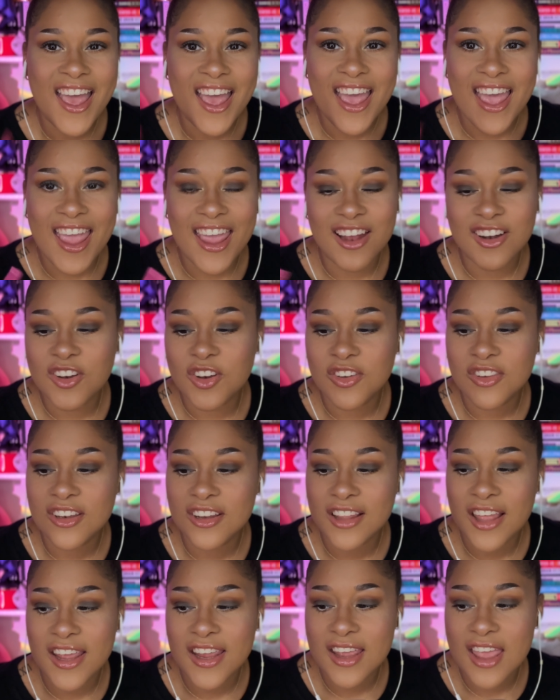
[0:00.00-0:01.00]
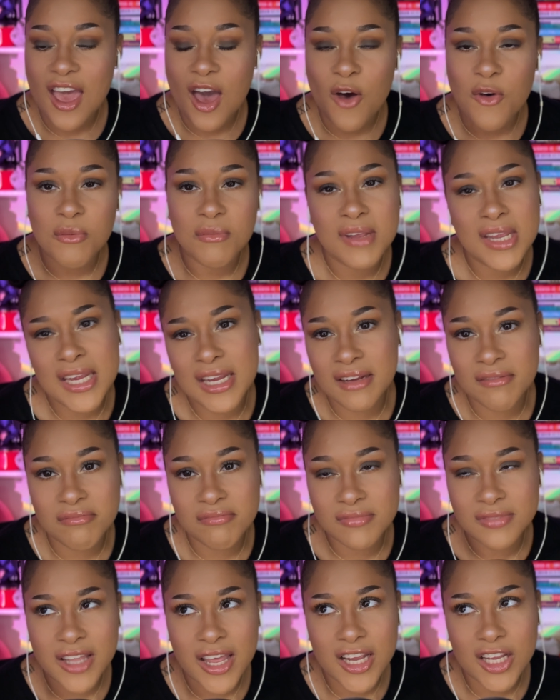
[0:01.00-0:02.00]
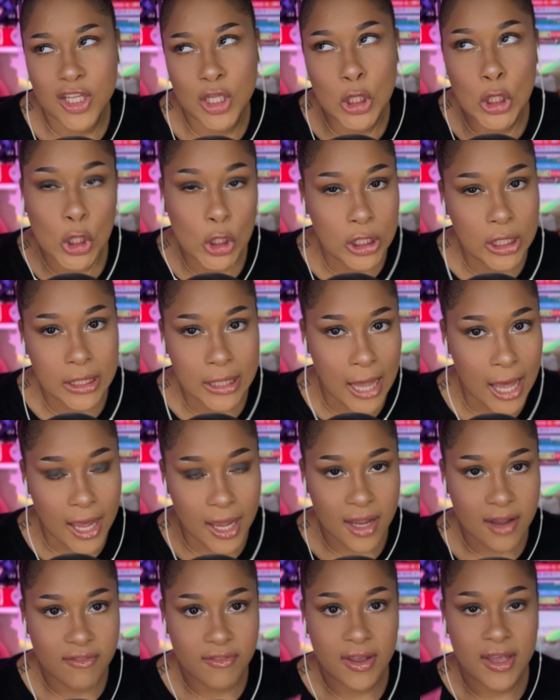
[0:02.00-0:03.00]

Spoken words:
And just to like help me like look alive.